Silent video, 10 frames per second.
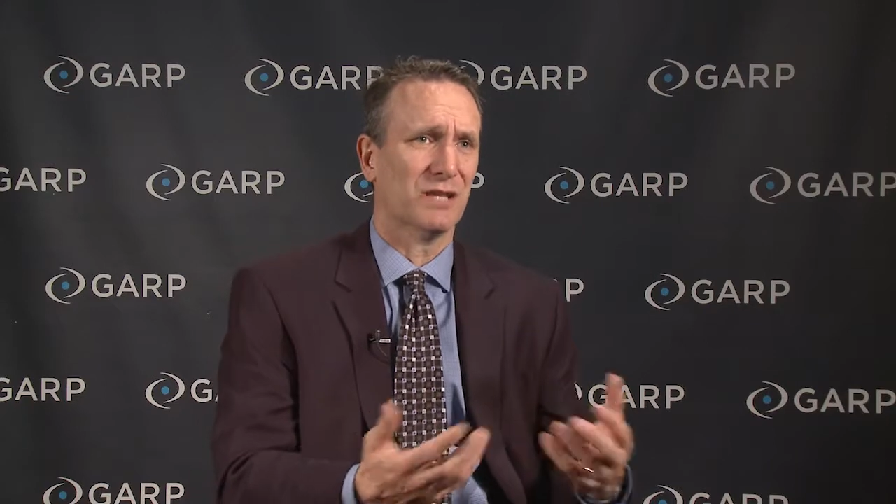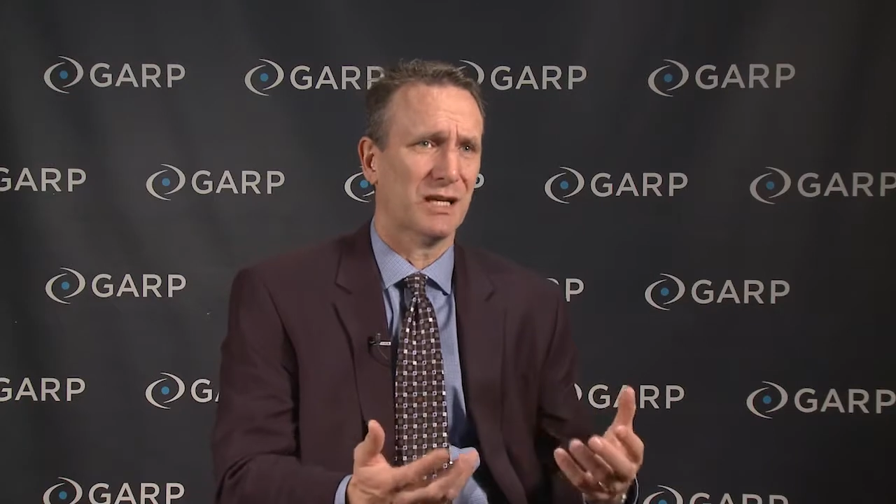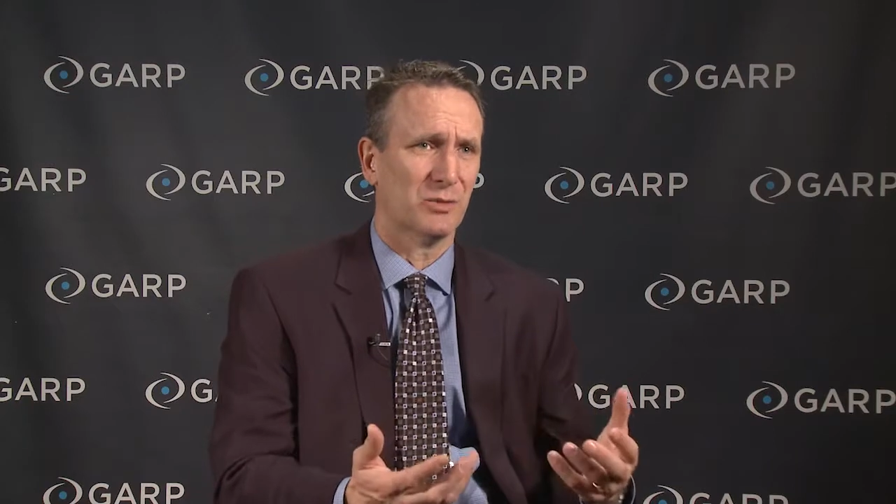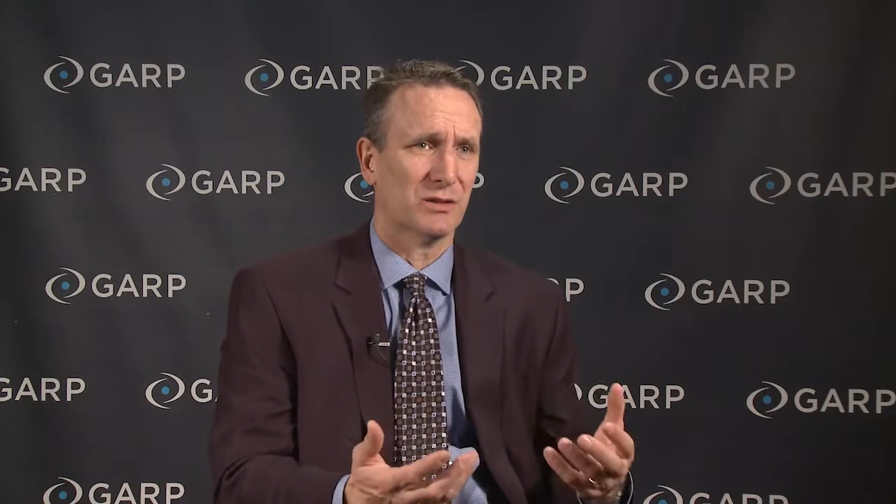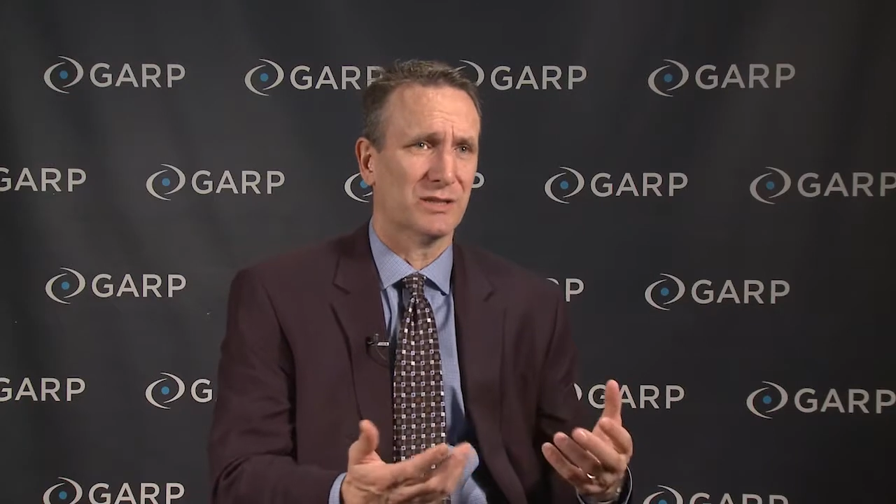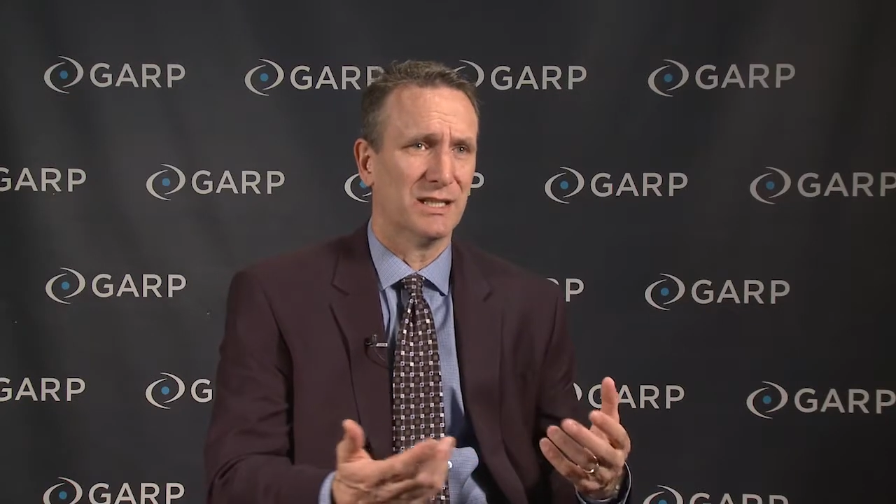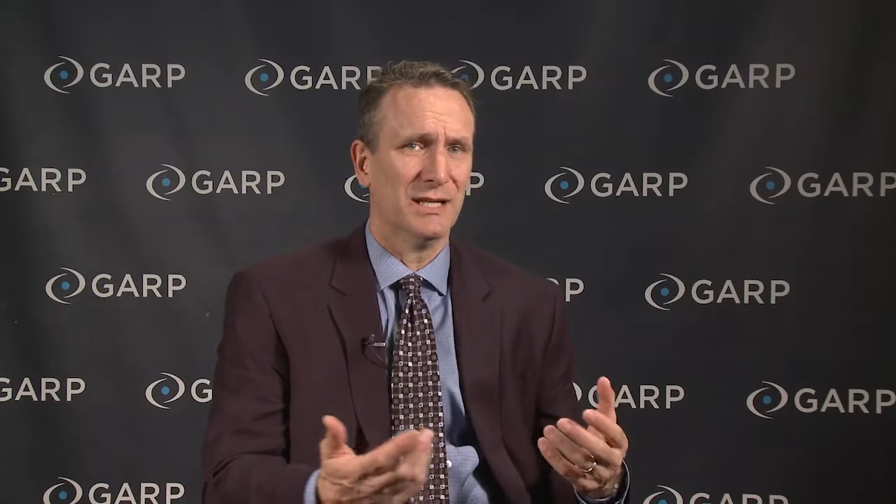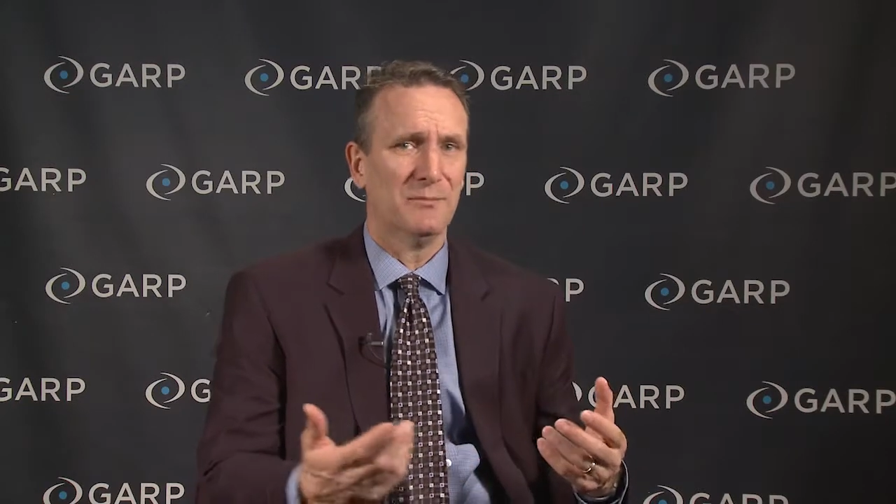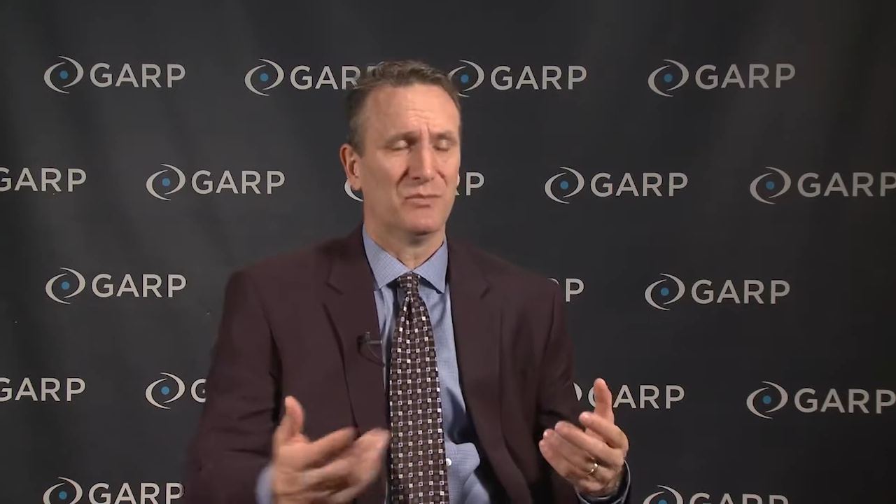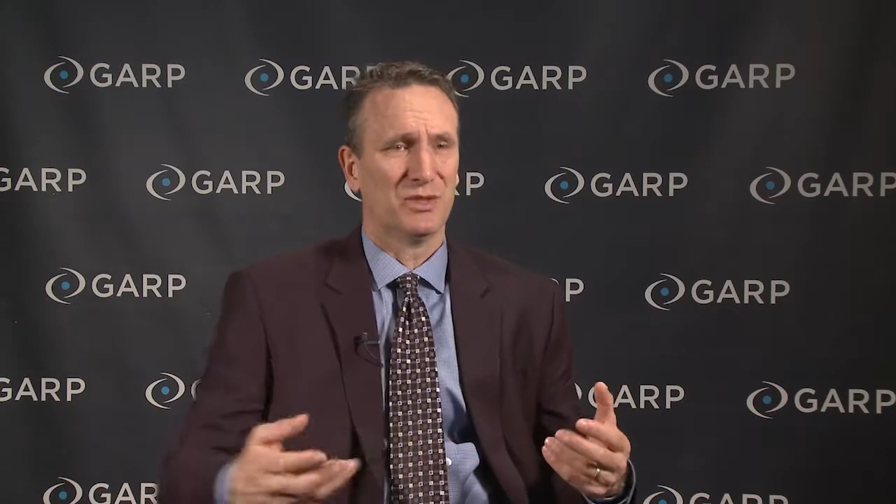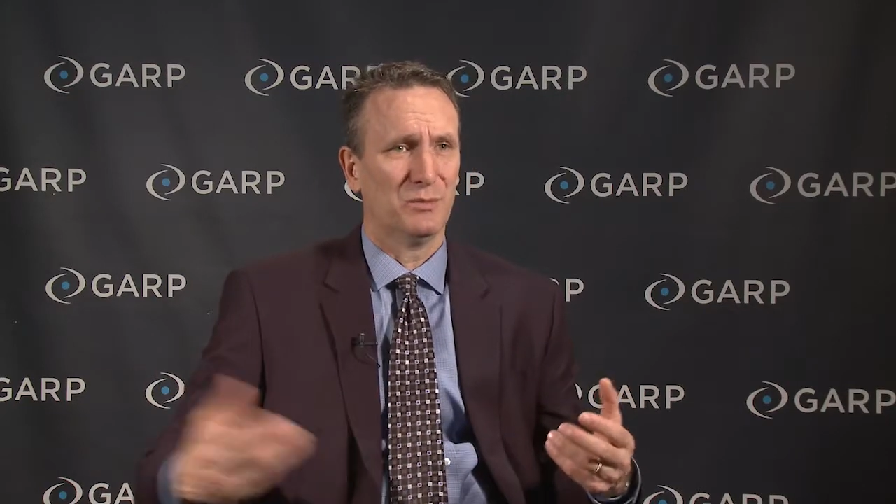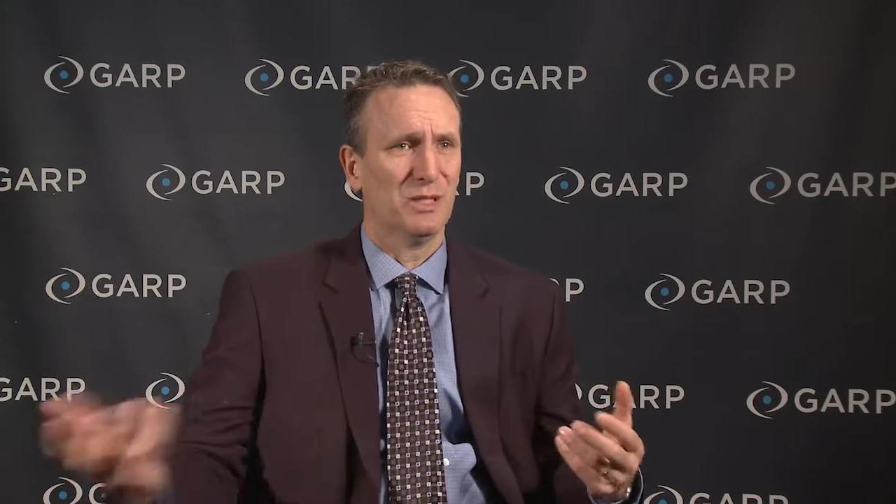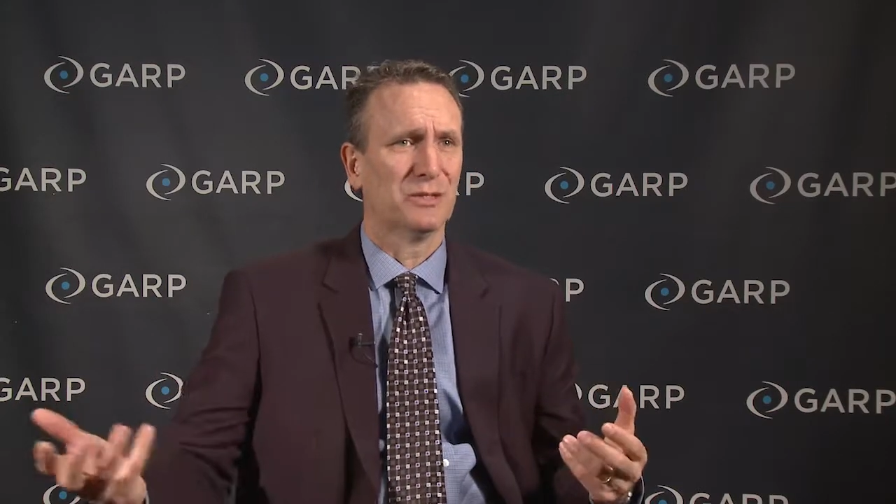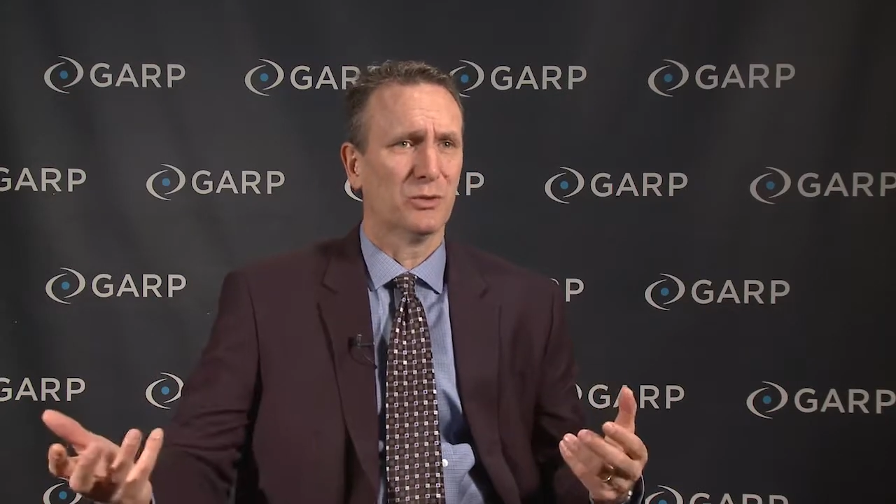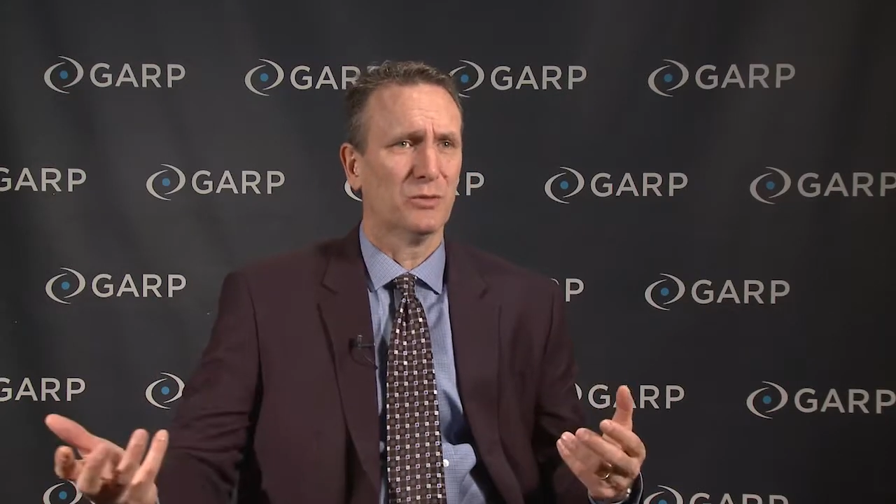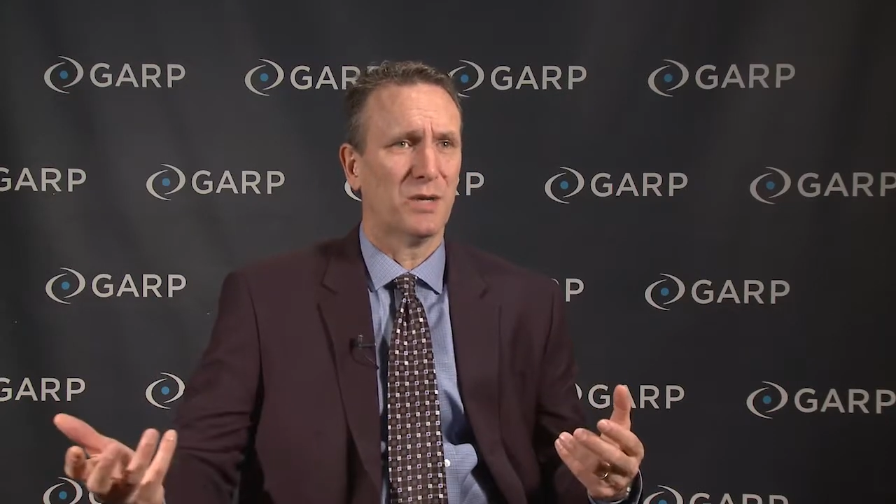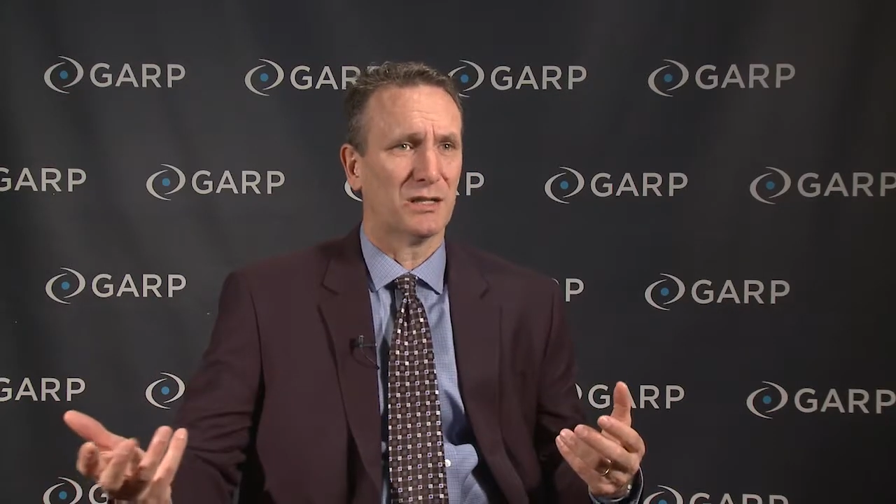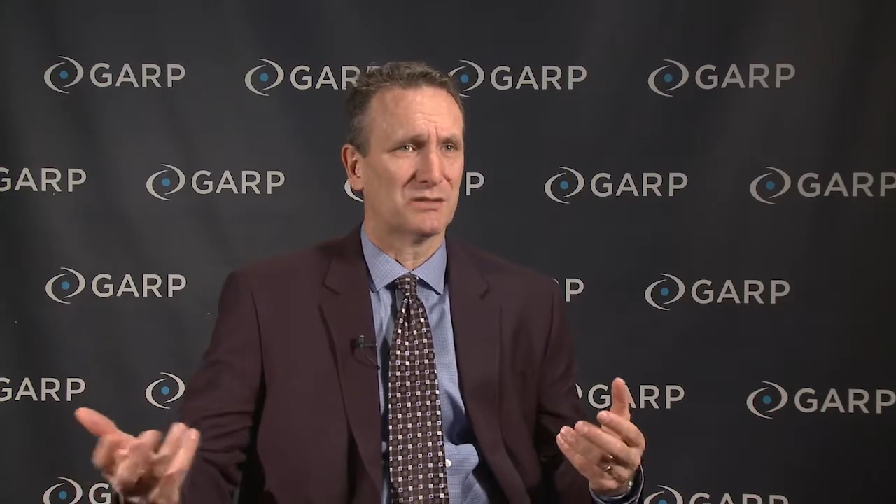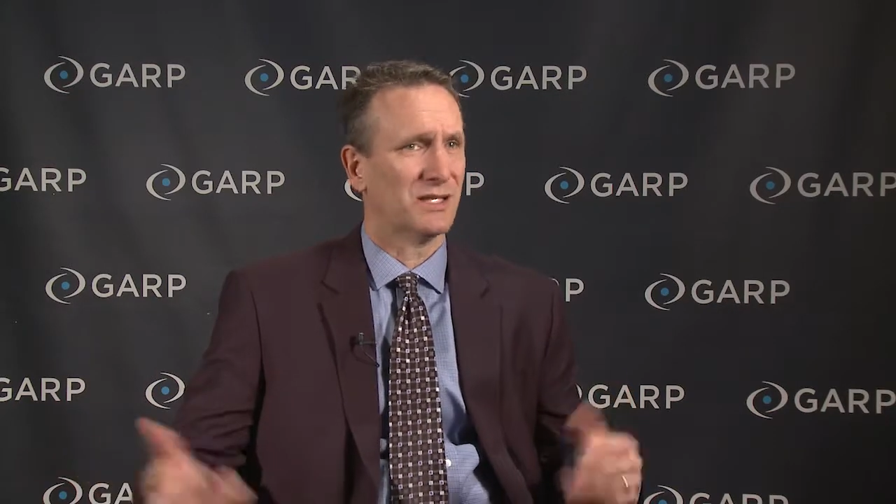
library to build their own models.